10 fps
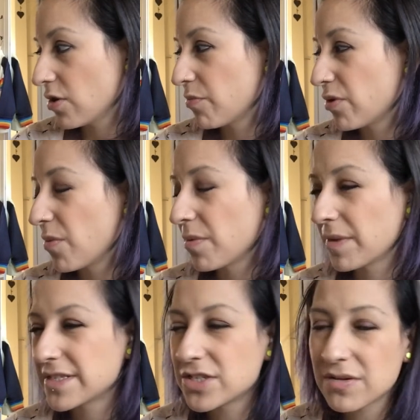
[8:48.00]
a problem.
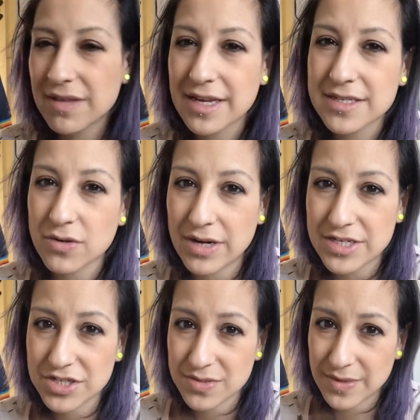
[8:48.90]
I do think he's got
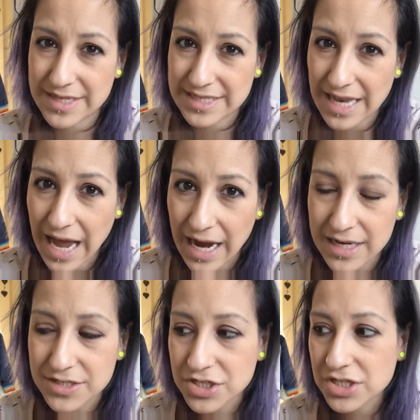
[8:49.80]
issues with his
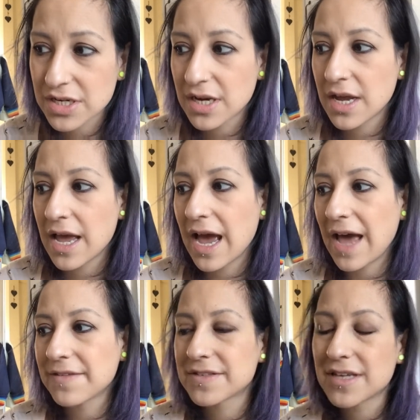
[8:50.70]
latch,
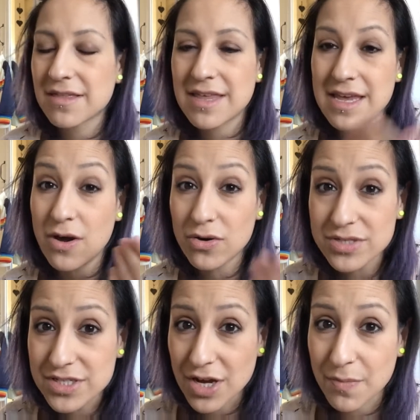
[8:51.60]
and the
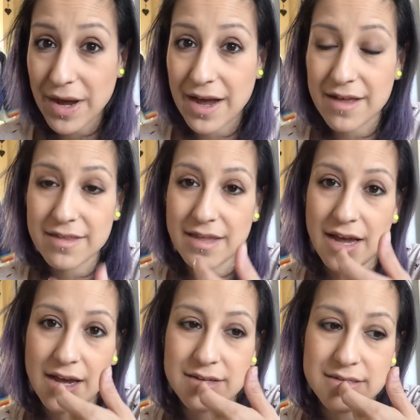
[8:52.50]
osteopath
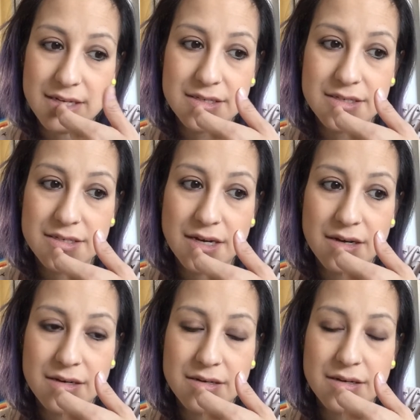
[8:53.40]
had
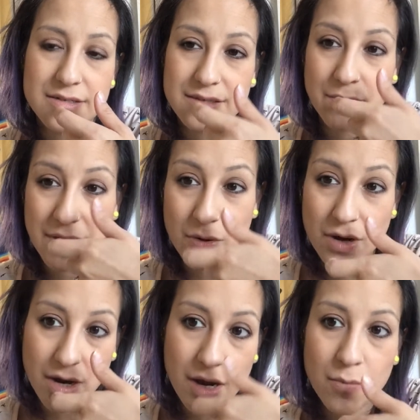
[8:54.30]
done something
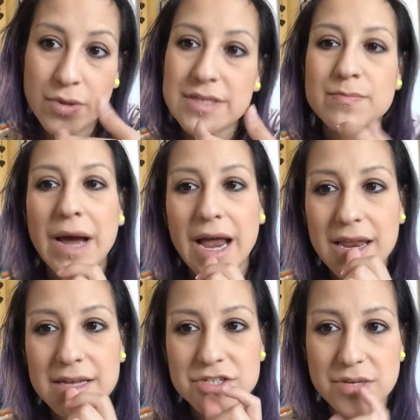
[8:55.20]
with his
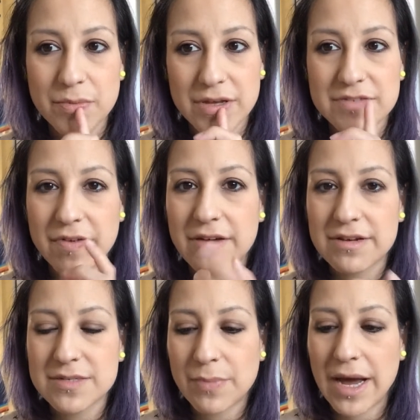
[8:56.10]
palate. She put his finger in
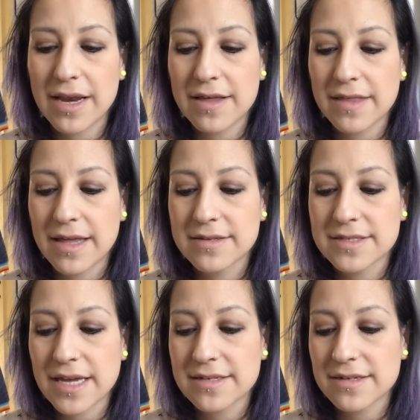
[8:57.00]
his palate and then
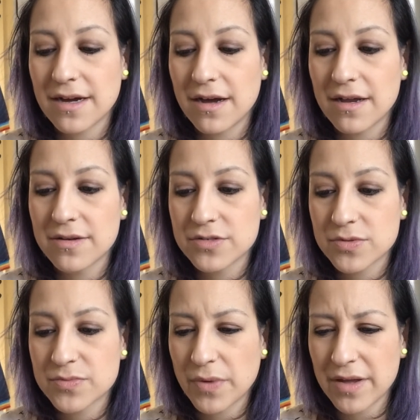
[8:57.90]
said, and
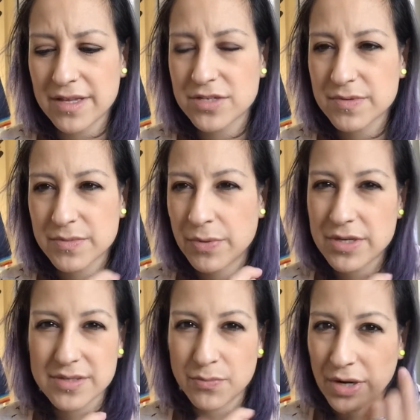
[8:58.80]
I think she must have put
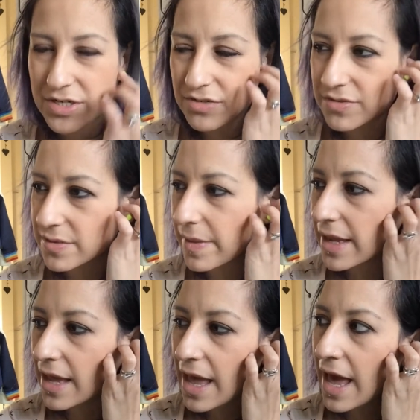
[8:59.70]
in some pressure or
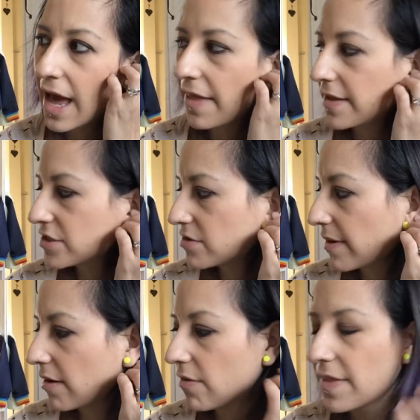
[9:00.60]
something, and then she
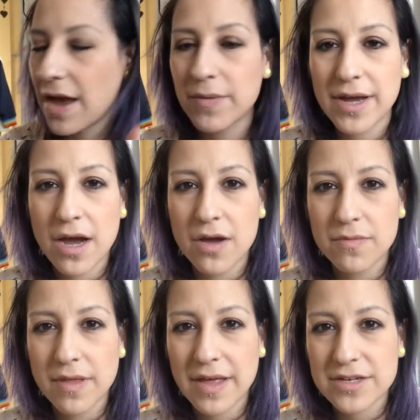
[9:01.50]
went, oh, and there we go,
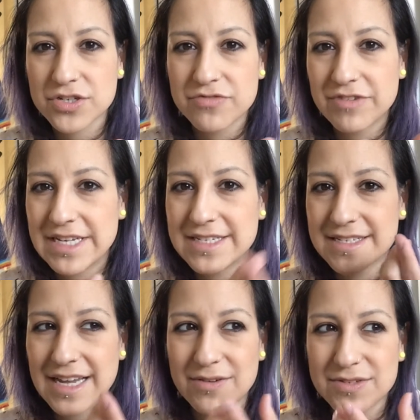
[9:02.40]
that should
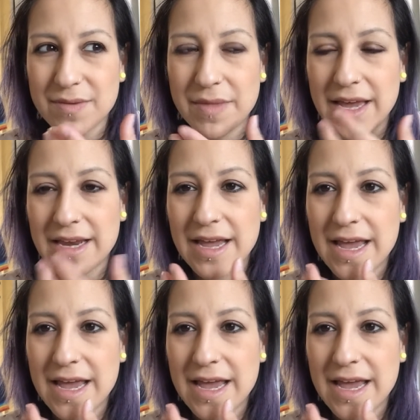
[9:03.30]
release it or something, and